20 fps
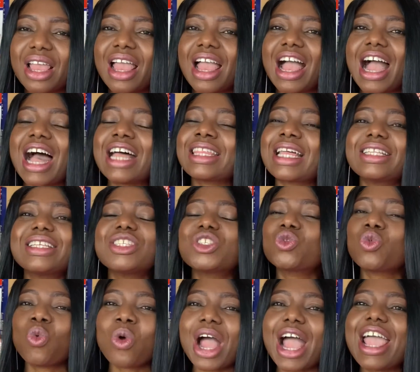And that is
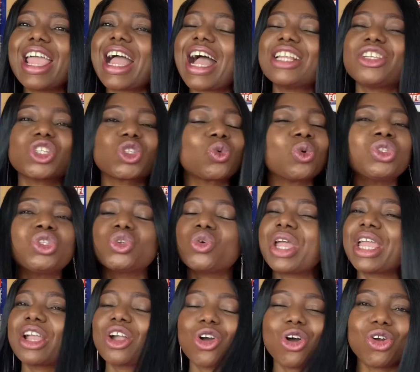why I just want to
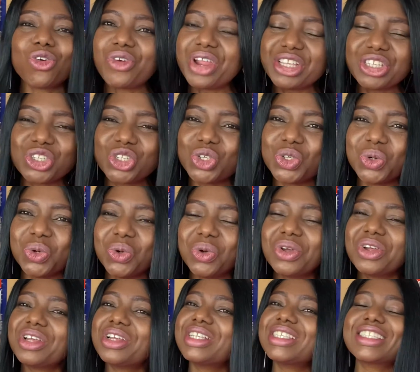encourage you,
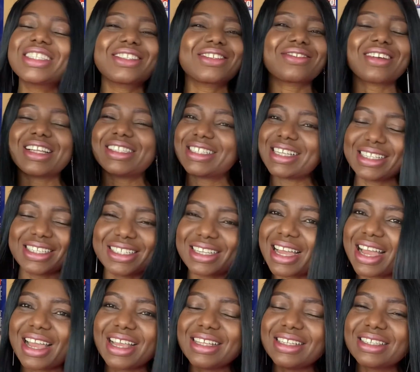
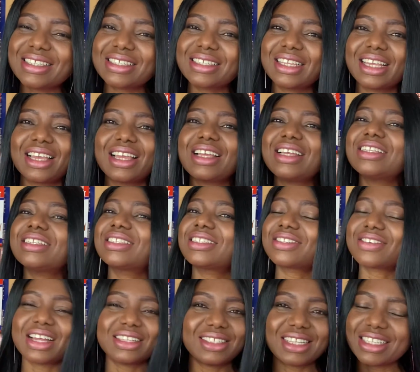strategize,
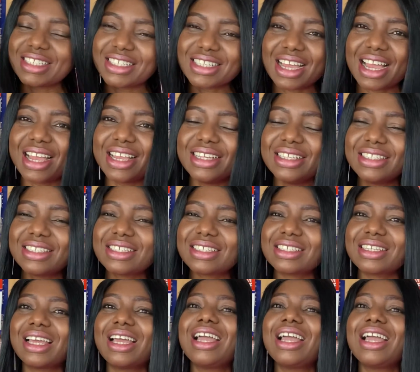strategize.